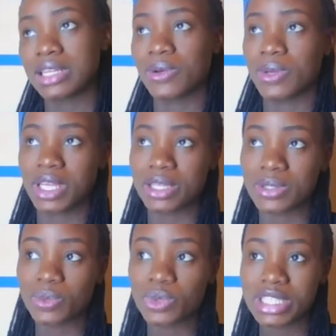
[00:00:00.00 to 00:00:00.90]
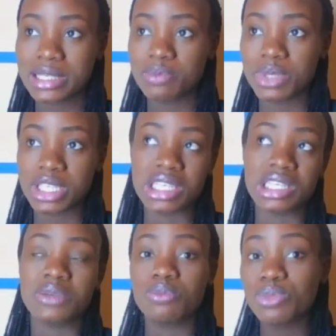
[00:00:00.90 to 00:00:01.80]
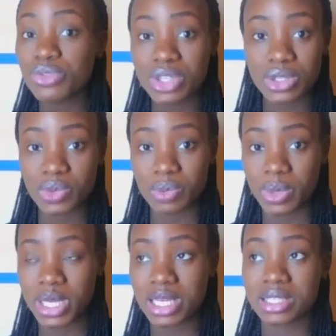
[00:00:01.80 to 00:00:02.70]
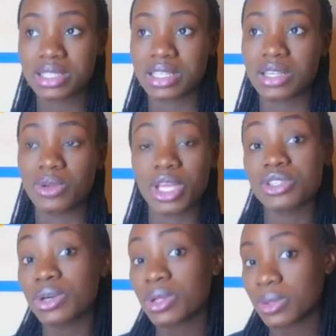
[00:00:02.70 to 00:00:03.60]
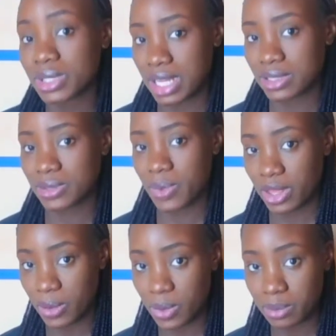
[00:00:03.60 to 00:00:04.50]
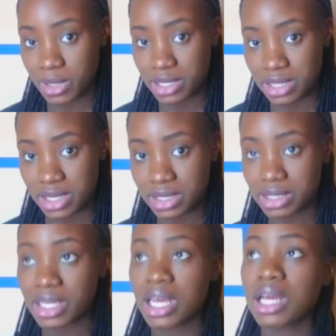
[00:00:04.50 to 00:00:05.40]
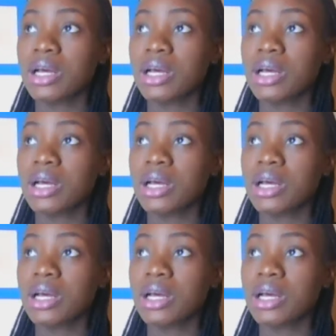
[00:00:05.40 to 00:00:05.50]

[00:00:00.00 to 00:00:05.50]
Okay, so would it be moving to a place, a location closer to where your workplace is?